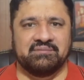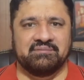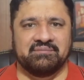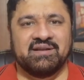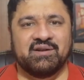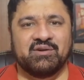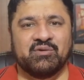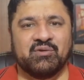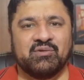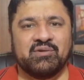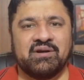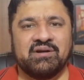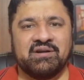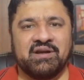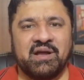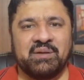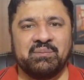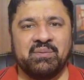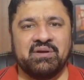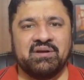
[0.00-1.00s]
The total
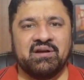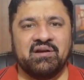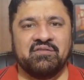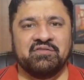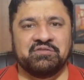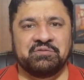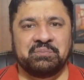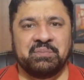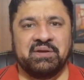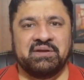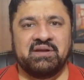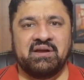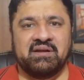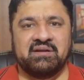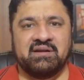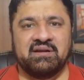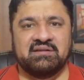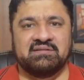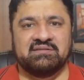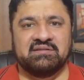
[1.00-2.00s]
timing of speaking
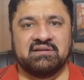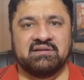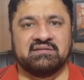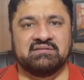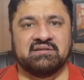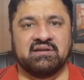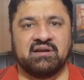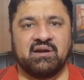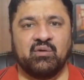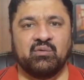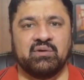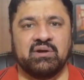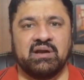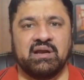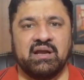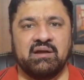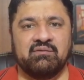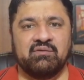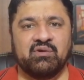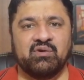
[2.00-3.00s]
test is around
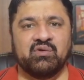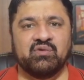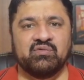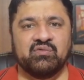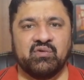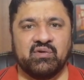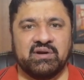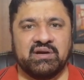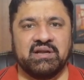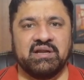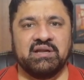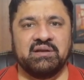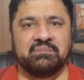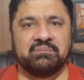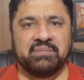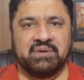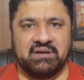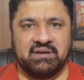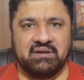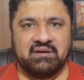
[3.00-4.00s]
11 to
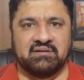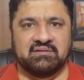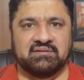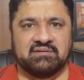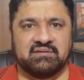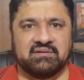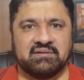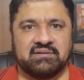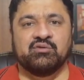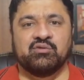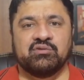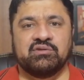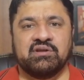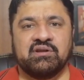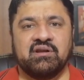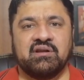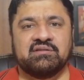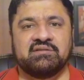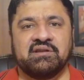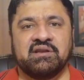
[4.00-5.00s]
14 minutes. So
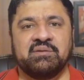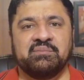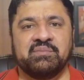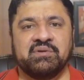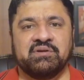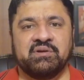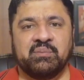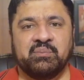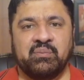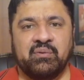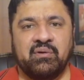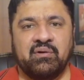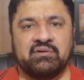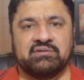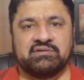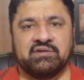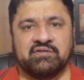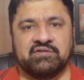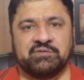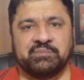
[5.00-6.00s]
there are three major
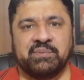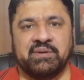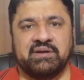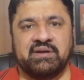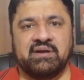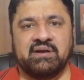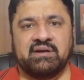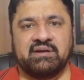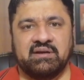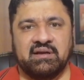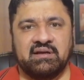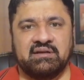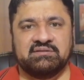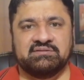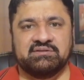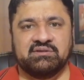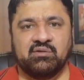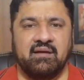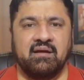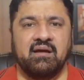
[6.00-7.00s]
parts of speaking
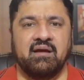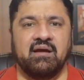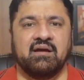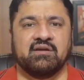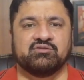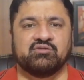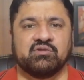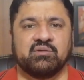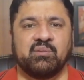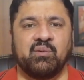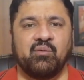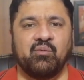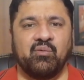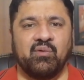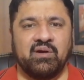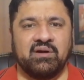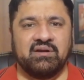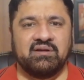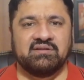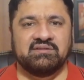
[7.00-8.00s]
test. So number
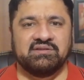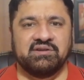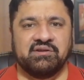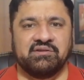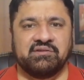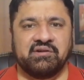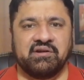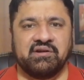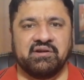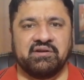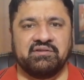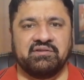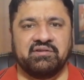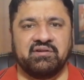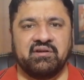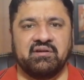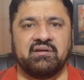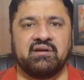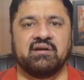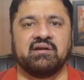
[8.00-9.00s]
one is
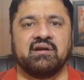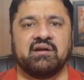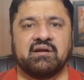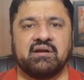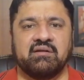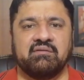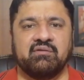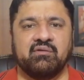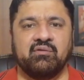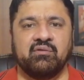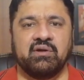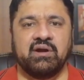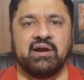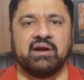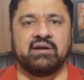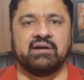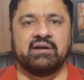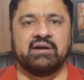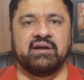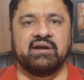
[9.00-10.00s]
introduction and interview.
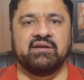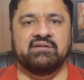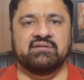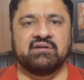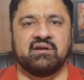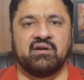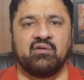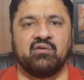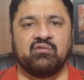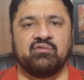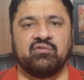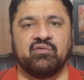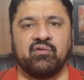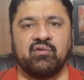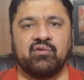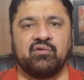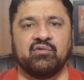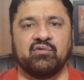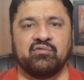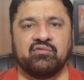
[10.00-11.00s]
It takes around
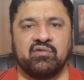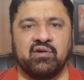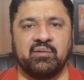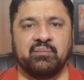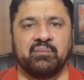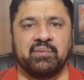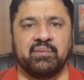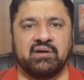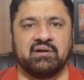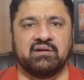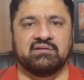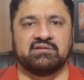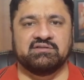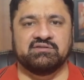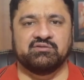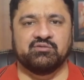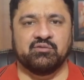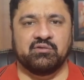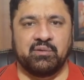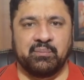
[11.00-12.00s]
4 to 5
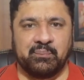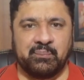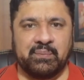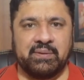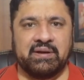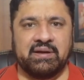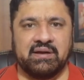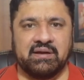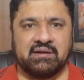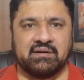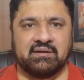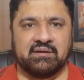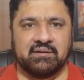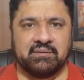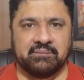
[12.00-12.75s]
minutes to complete.